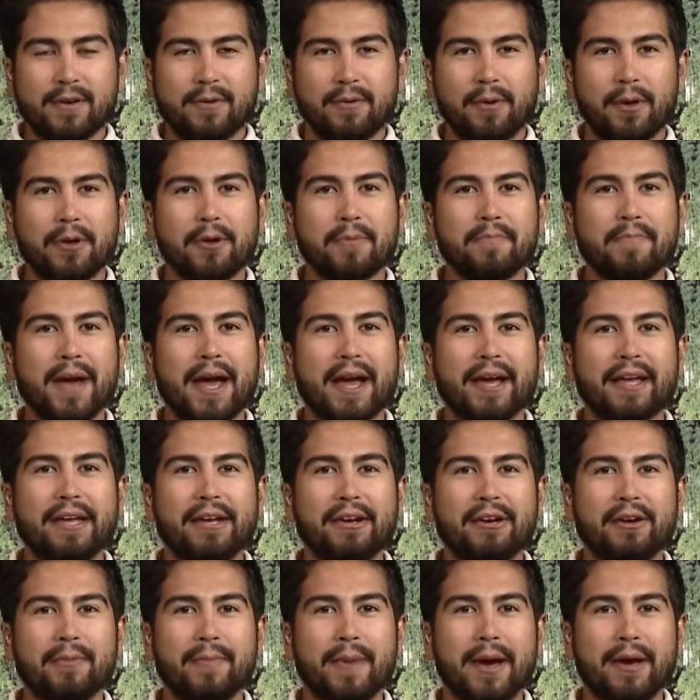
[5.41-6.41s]
Welcome back
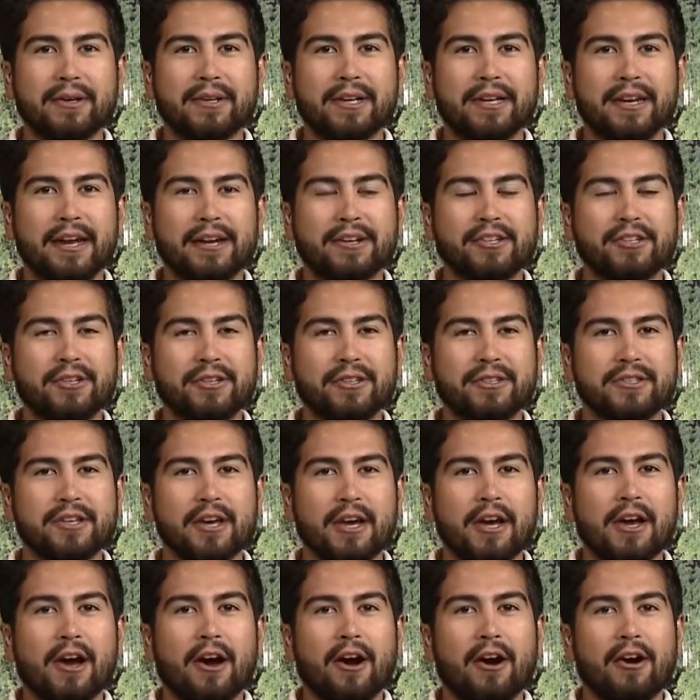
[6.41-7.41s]
here to Mountain Connections.
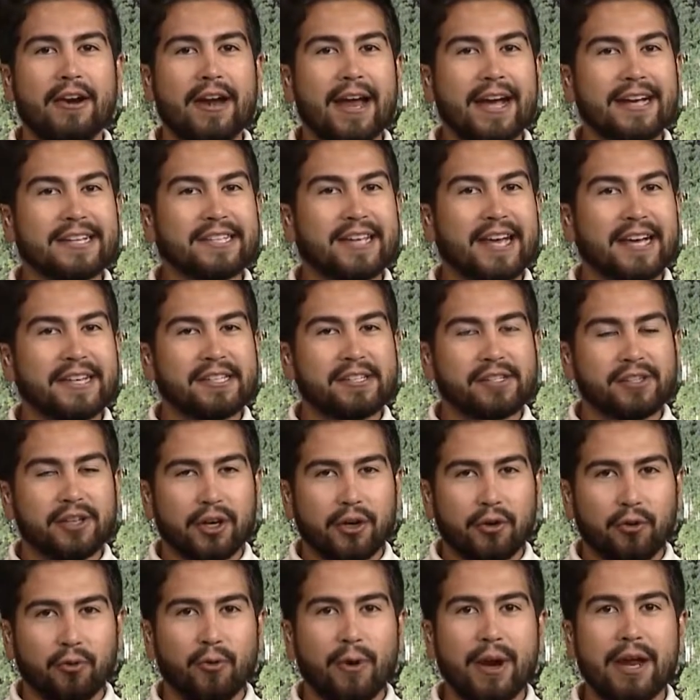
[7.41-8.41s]
Our next guest is a
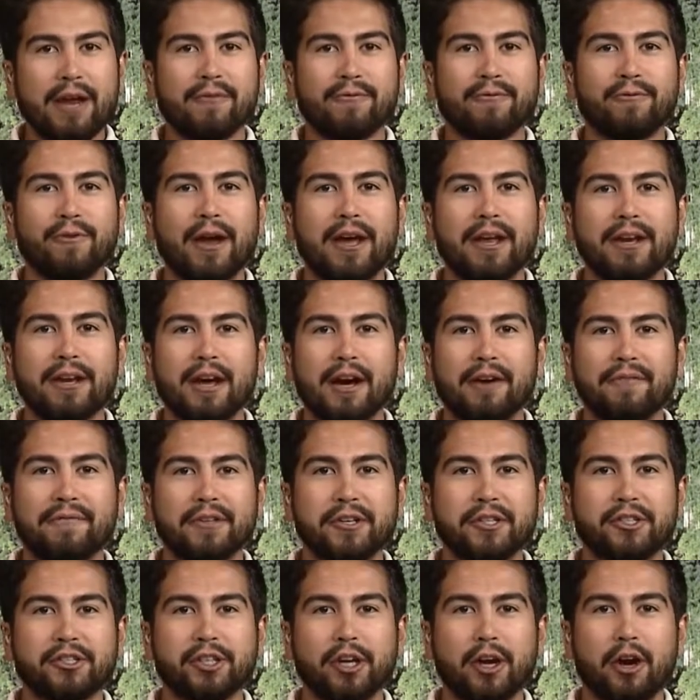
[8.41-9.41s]
great friend of
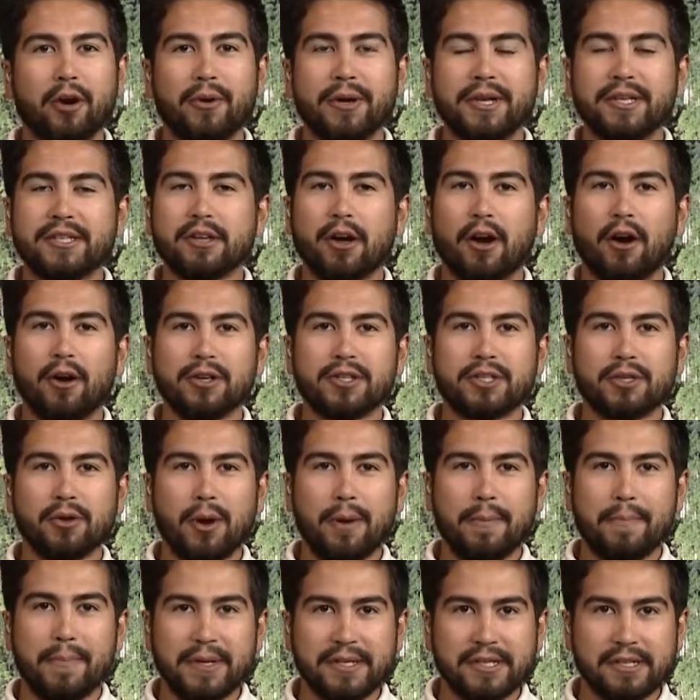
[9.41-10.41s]
the show. He's also
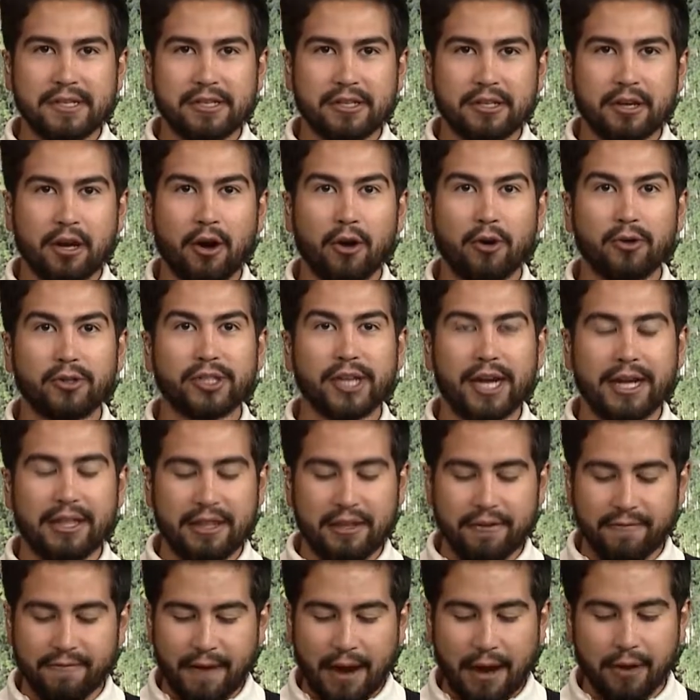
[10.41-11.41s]
a business coach and
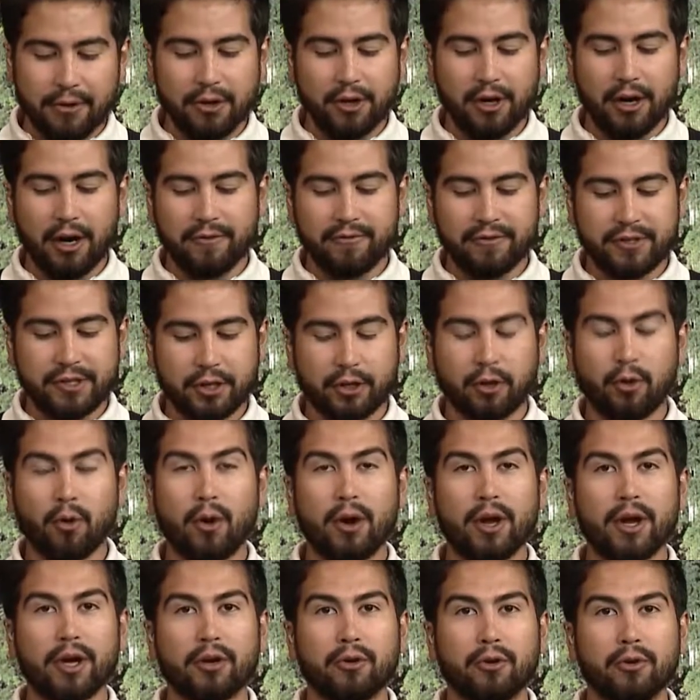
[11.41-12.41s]
the founder of
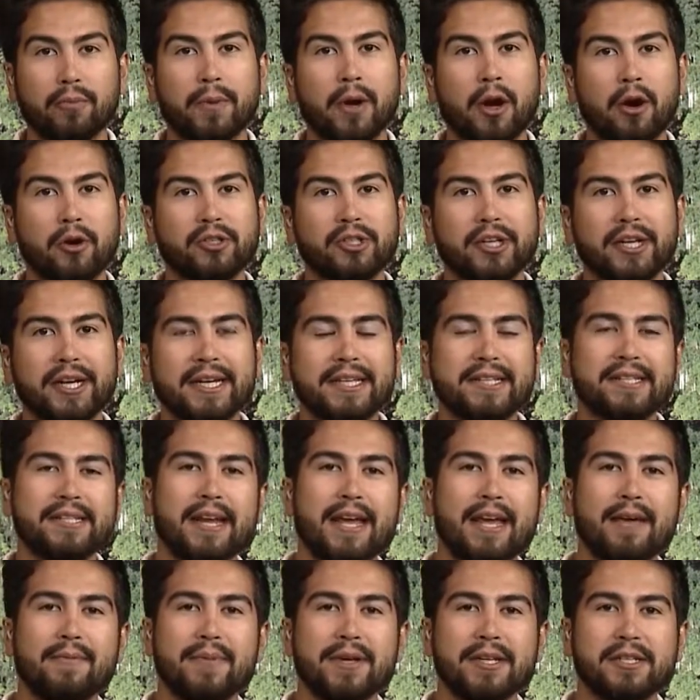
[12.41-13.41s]
Sequoia Group Coaching. His
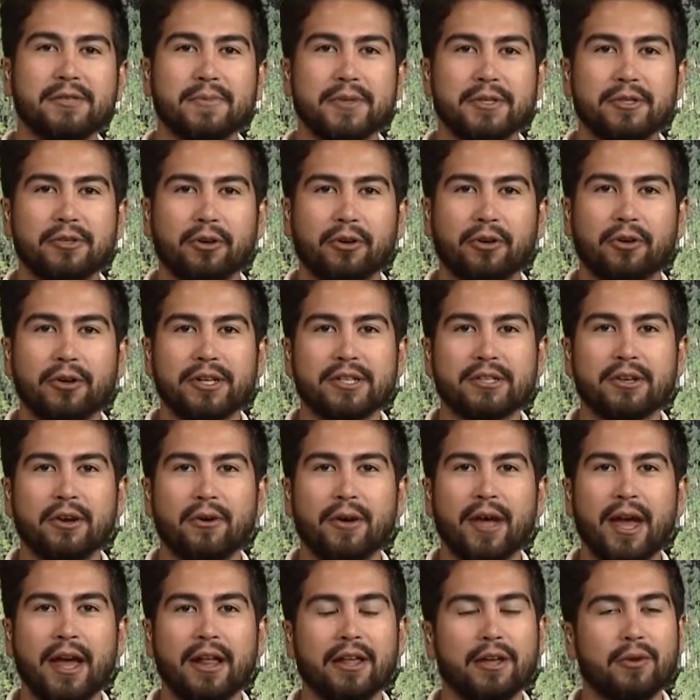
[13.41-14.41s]
name is Mr. Chris
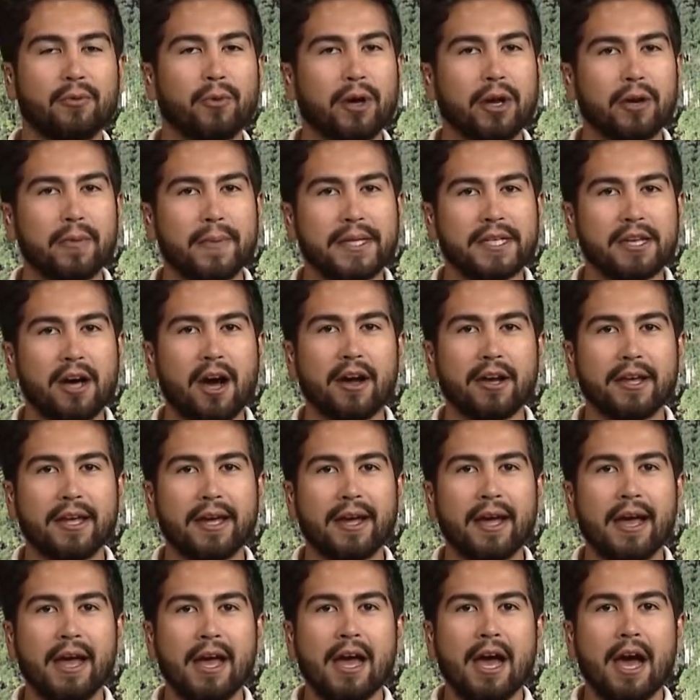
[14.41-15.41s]
Cochella, and we're going to be
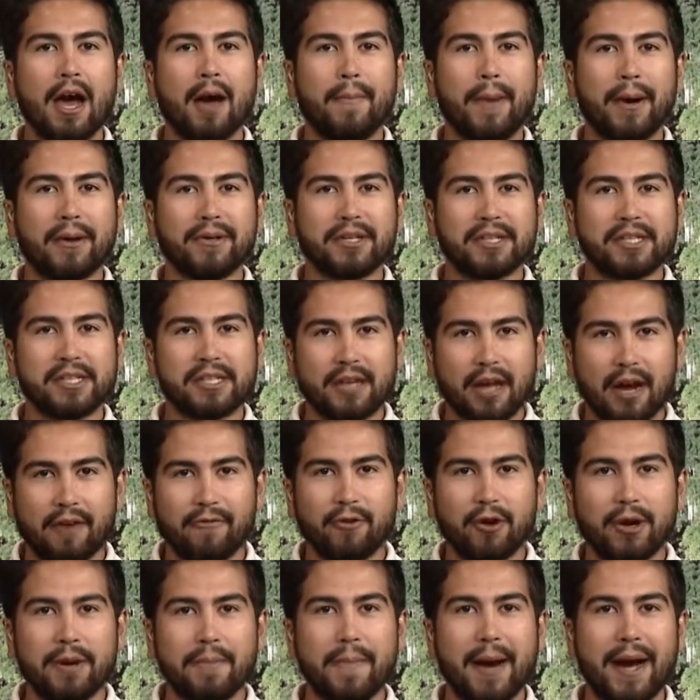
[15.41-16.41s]
talking about
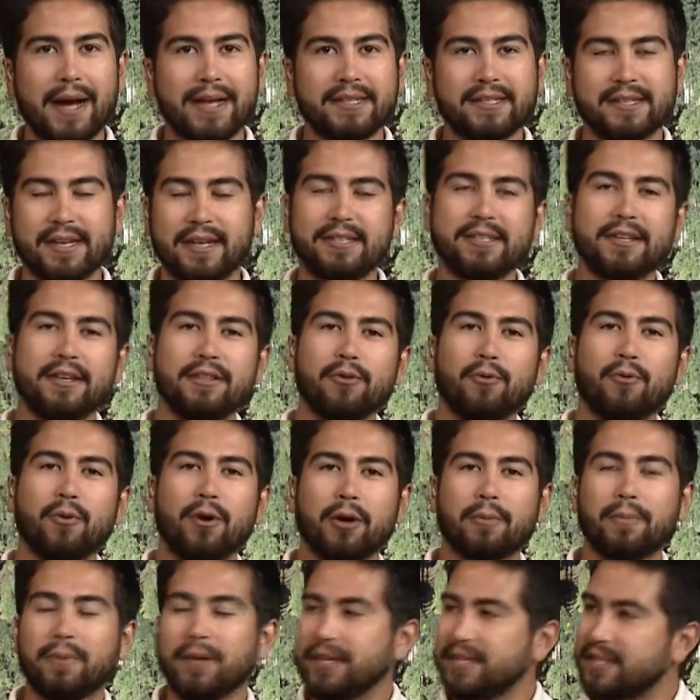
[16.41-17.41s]
discovery mindsets in the
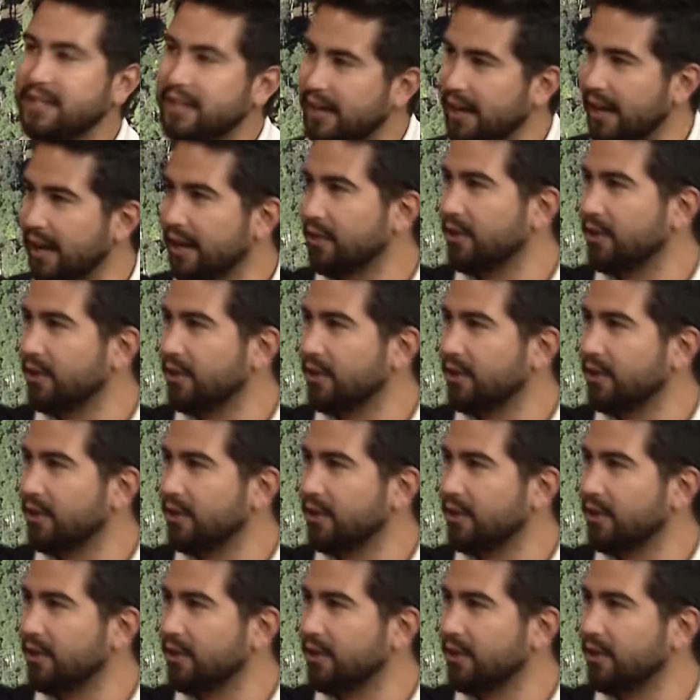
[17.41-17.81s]
workplace today.